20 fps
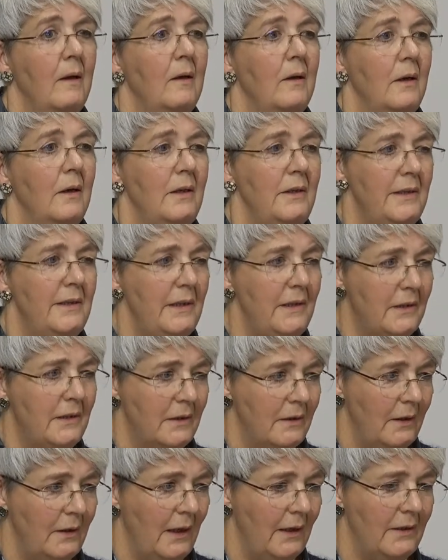
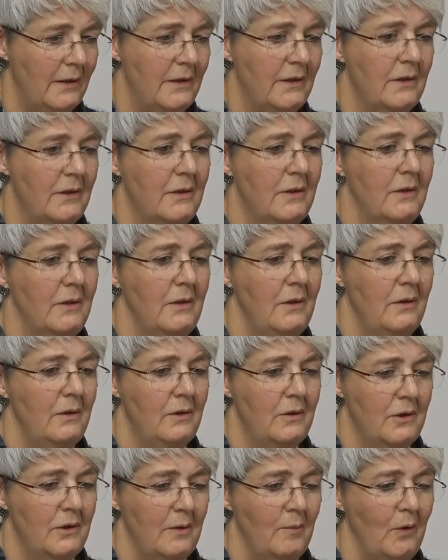Indeed, yes.
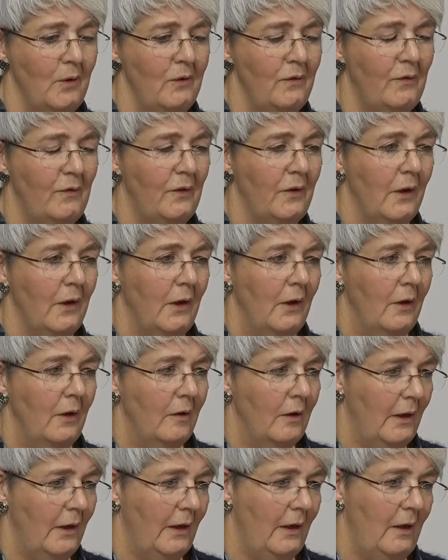She moved
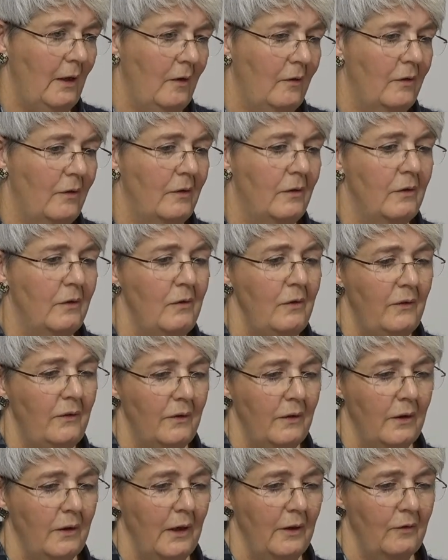through
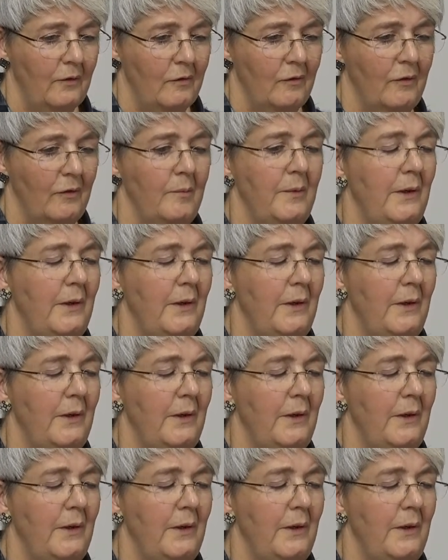to Glasgow from the